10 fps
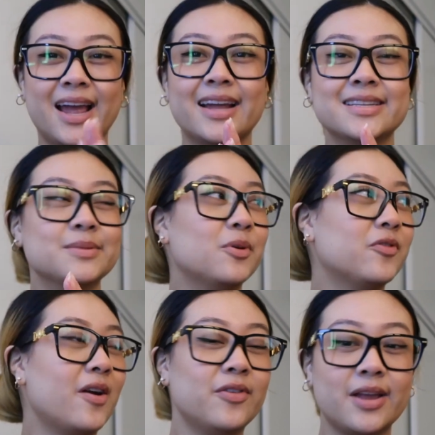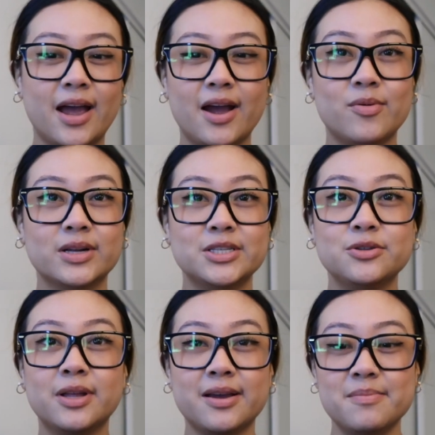And before I forget, I wanted to
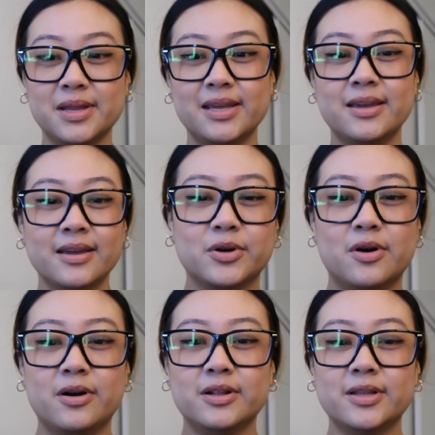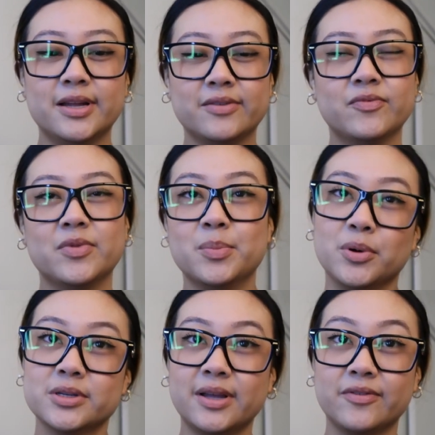do like a mini book haul, like the
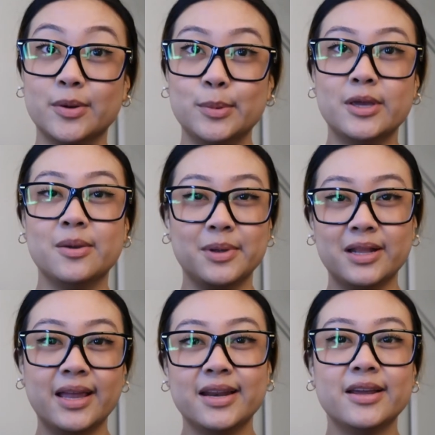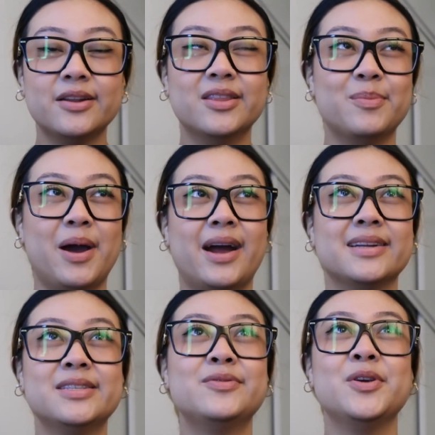books I've accumulated the
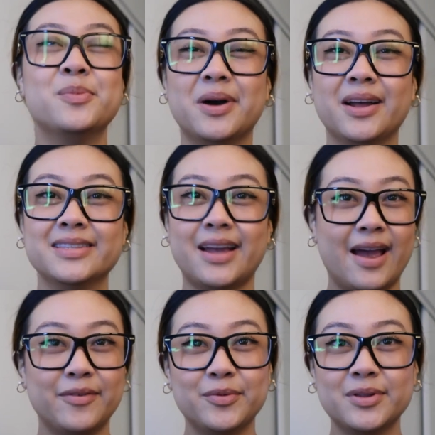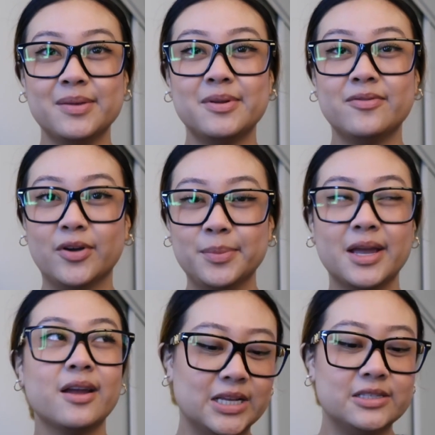past few months I haven't really been
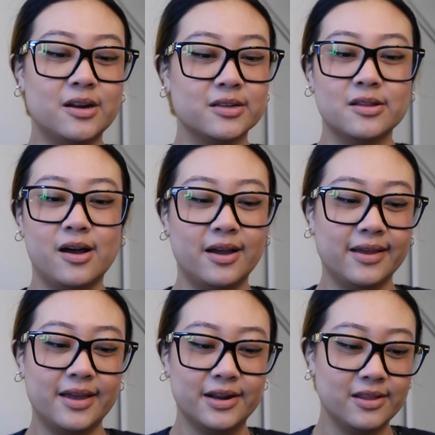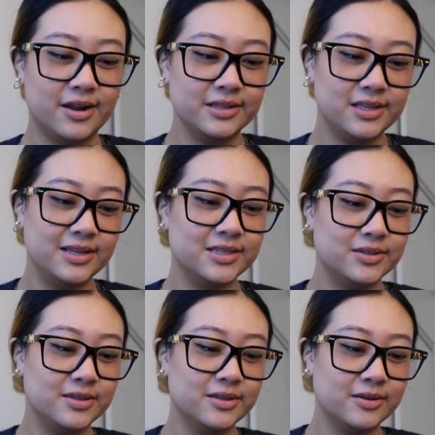filming. It's not a lot, and
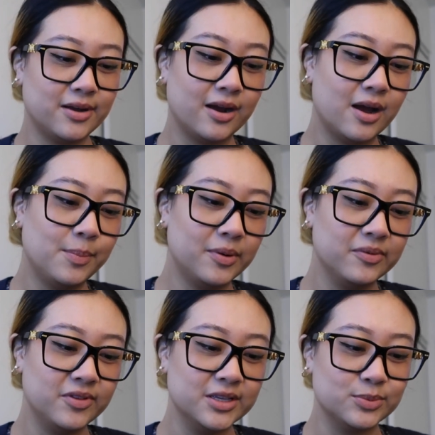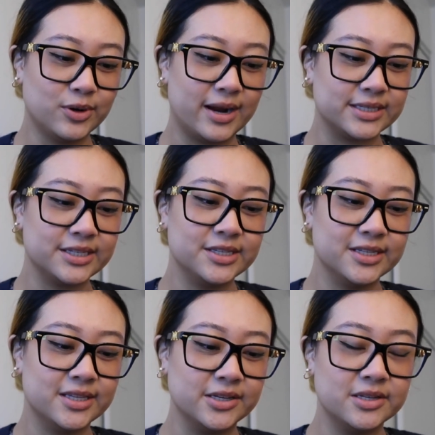a couple of these were actually
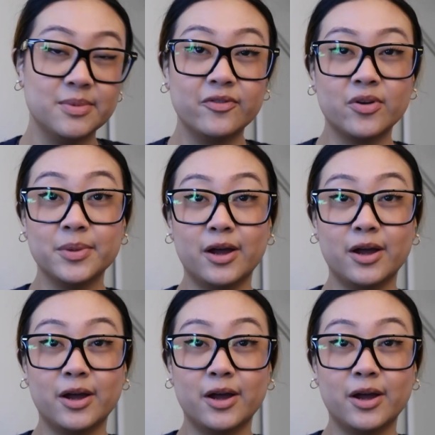just sent to me from the